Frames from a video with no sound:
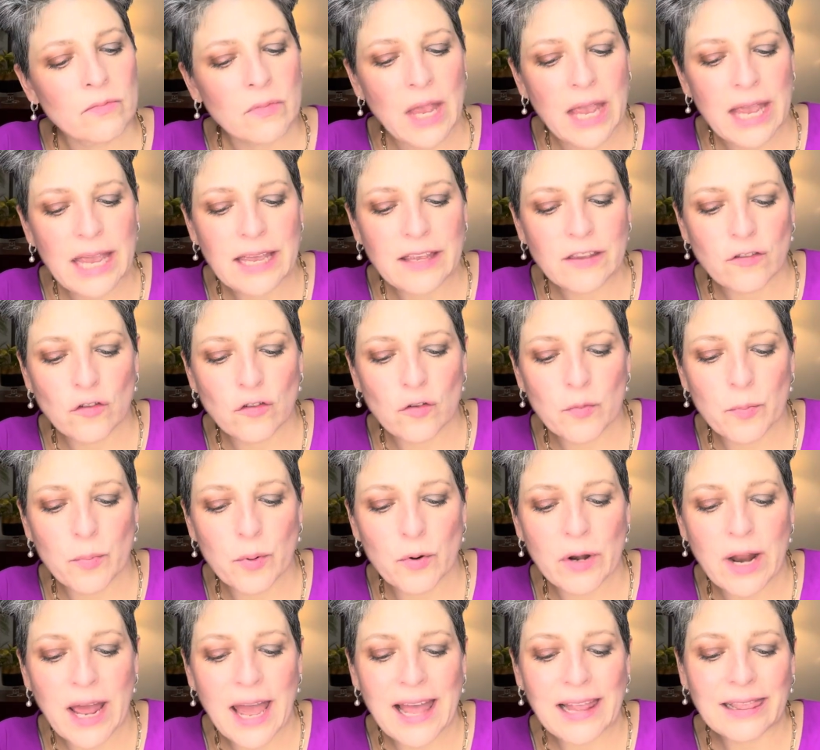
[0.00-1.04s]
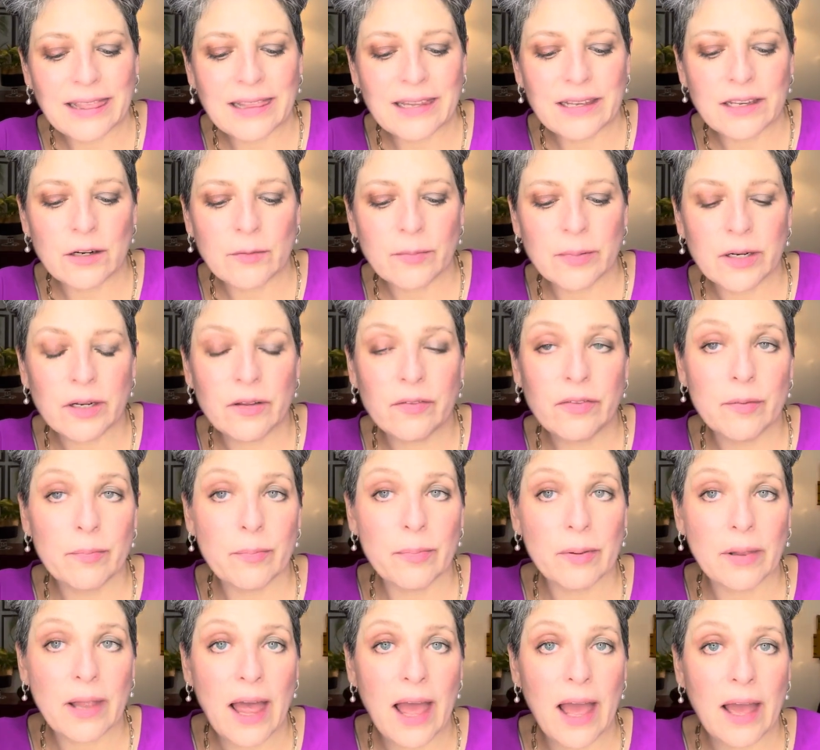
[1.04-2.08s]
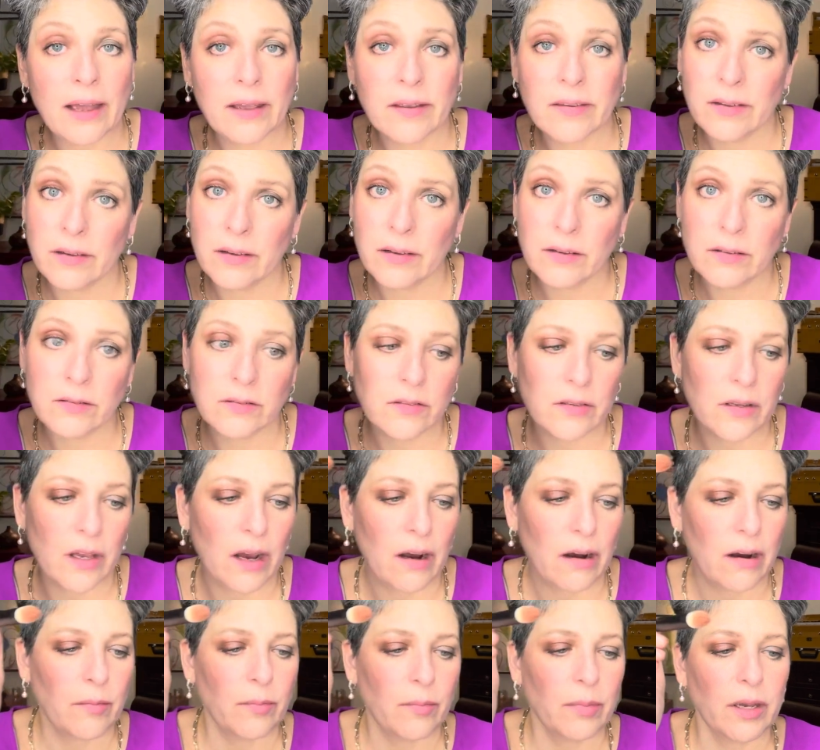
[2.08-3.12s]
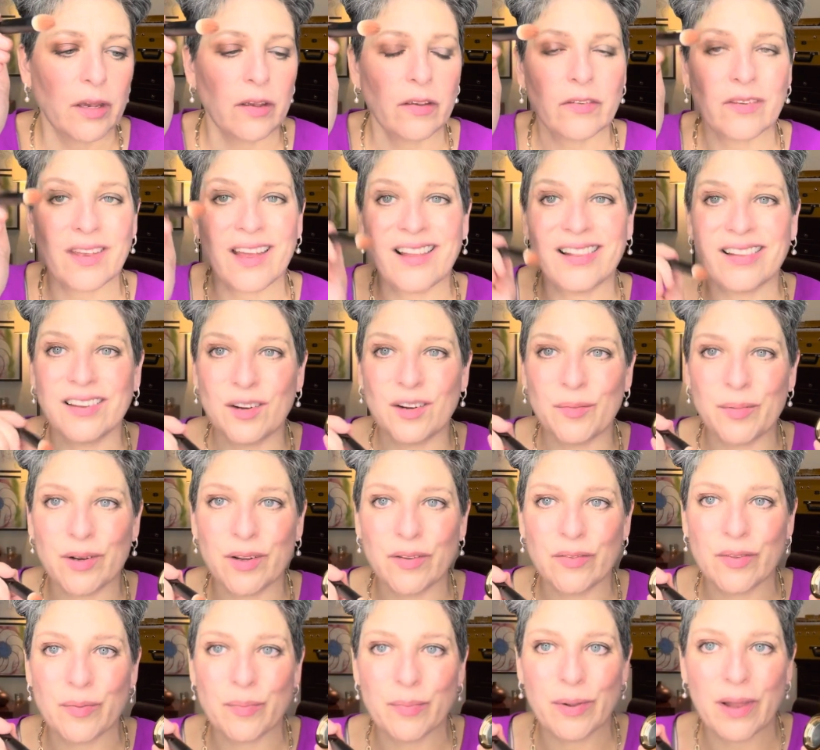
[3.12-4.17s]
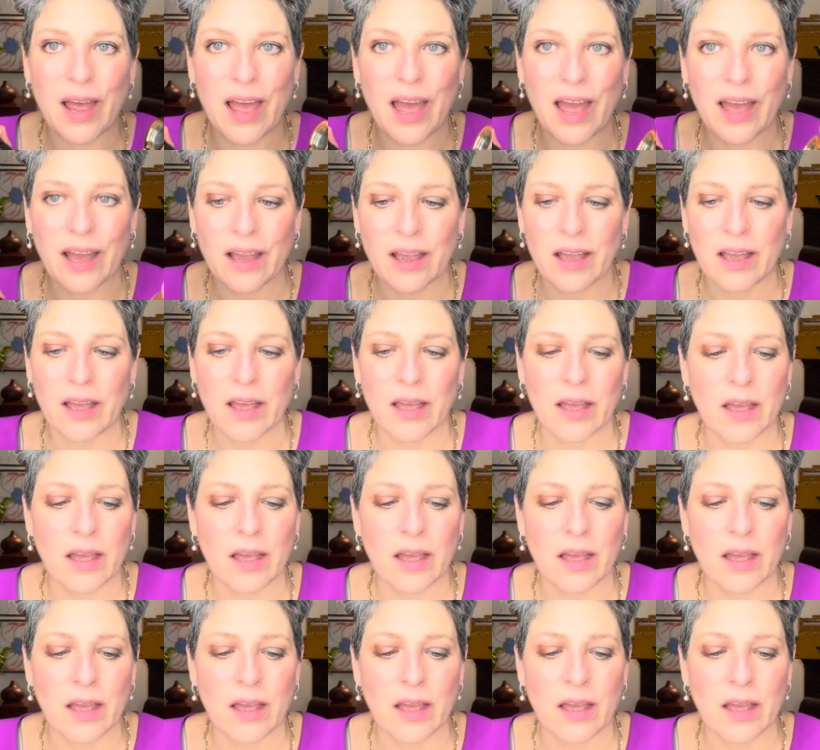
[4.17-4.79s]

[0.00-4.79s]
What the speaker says: is to put a little bit of the black. It's a little scary, because a little bit of the black.